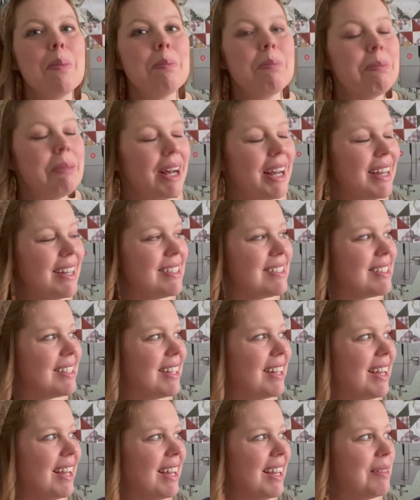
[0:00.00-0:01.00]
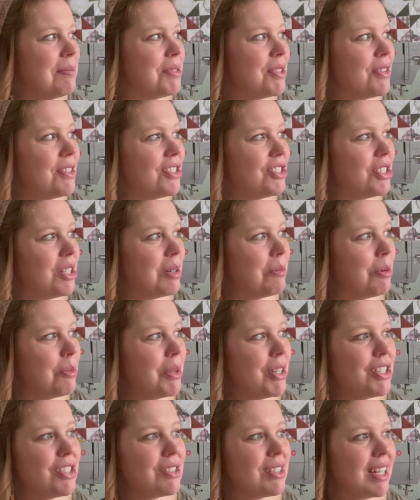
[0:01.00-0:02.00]
But so this year, but we
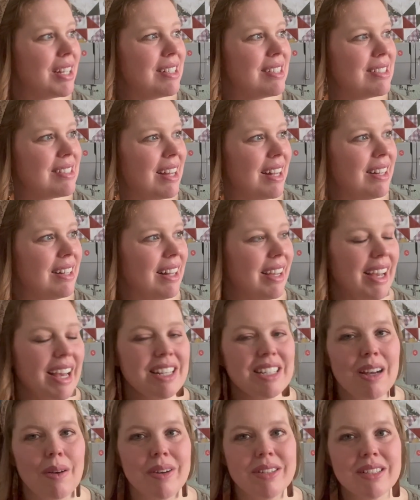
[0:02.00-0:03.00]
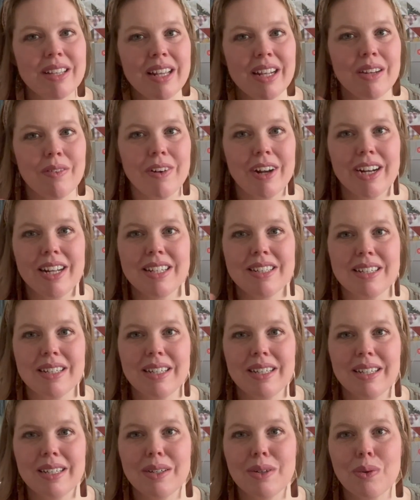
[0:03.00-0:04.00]
just like decided like as I was getting ready
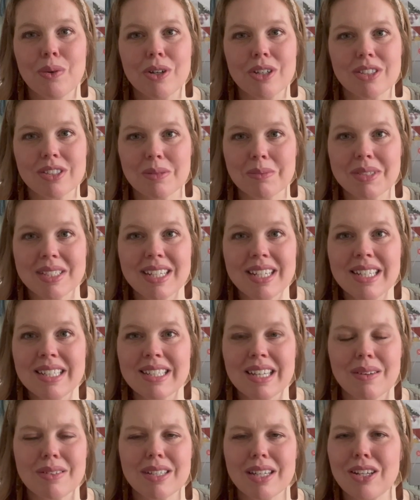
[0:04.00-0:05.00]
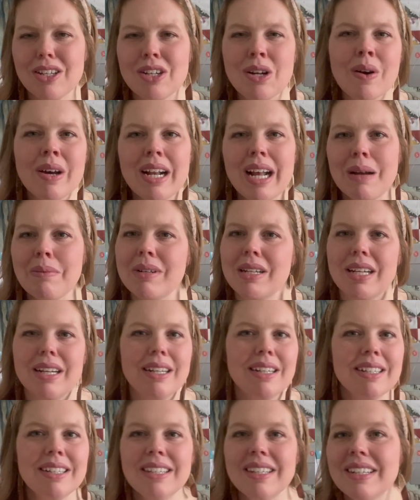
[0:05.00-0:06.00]
to order some seeds, I was like, you know what, I'm
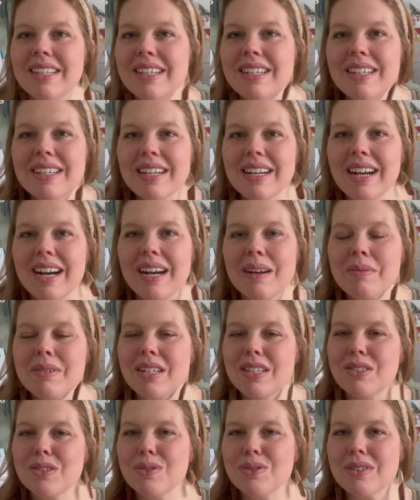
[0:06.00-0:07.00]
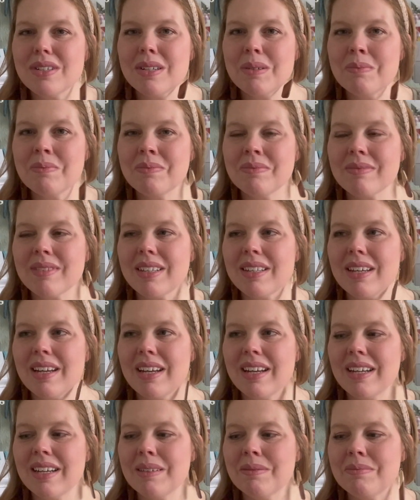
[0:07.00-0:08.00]
gonna do some
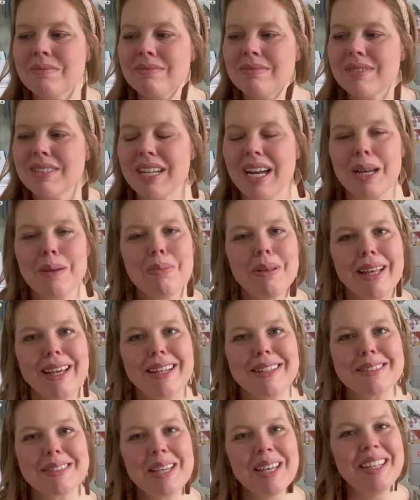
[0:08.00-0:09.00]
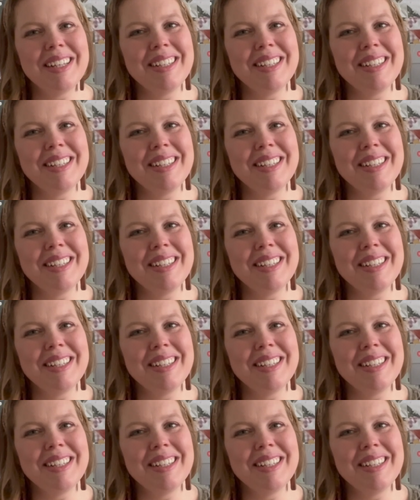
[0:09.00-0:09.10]
dye plants.